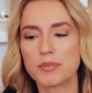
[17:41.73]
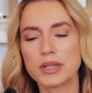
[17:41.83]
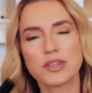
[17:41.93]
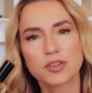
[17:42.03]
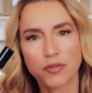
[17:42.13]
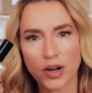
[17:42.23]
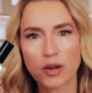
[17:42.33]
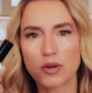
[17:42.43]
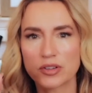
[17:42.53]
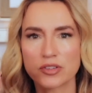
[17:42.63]
but this
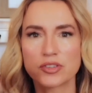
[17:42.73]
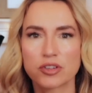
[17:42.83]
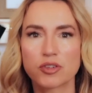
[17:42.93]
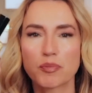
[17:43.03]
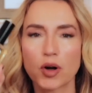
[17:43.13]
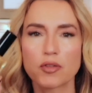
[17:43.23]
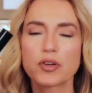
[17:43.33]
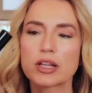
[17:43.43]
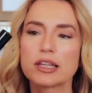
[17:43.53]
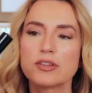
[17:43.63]
fragrance is just
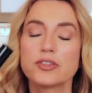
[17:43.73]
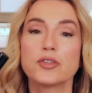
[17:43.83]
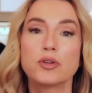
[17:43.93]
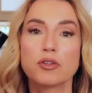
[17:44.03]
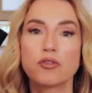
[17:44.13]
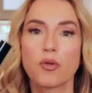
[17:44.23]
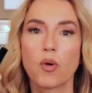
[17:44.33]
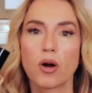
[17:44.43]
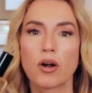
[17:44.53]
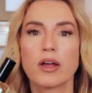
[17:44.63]
perfectly suited
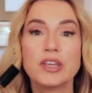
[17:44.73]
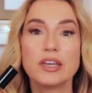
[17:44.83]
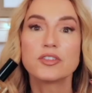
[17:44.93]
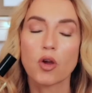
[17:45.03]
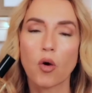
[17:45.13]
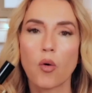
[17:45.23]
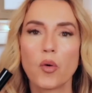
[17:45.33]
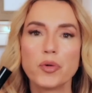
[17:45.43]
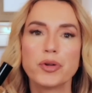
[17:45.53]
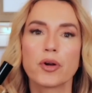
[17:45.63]
for these
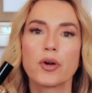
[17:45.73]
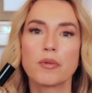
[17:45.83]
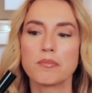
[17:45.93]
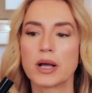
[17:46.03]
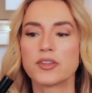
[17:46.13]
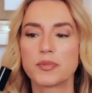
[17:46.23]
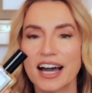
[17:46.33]
colder months.